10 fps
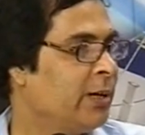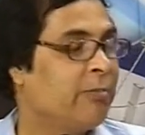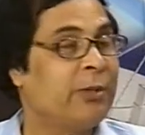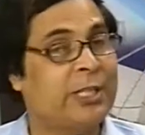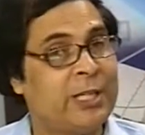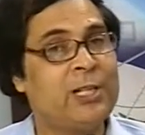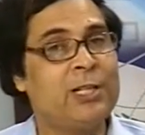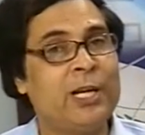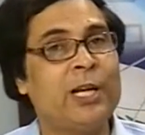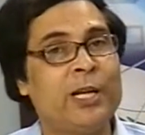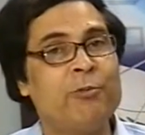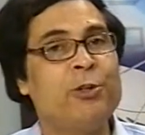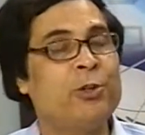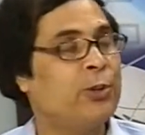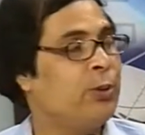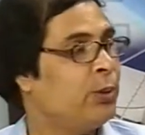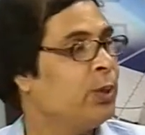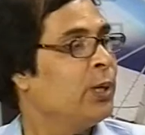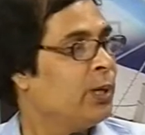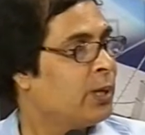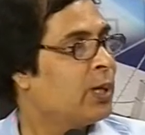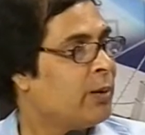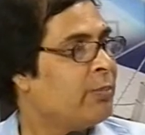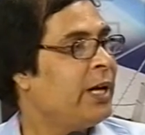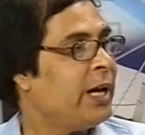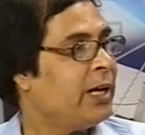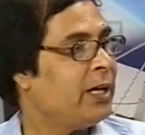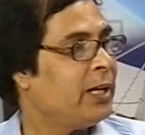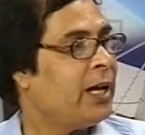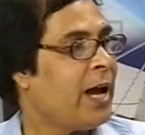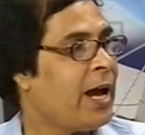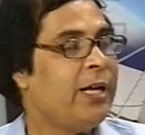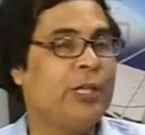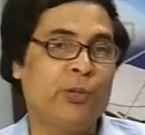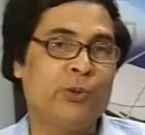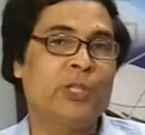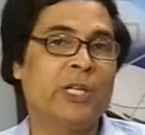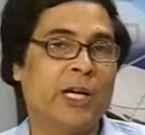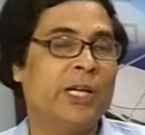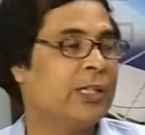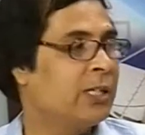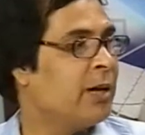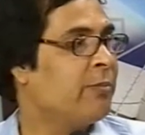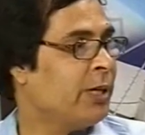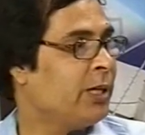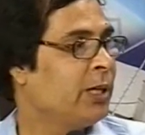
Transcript: But still they are able to comprehend and use the correct grammar.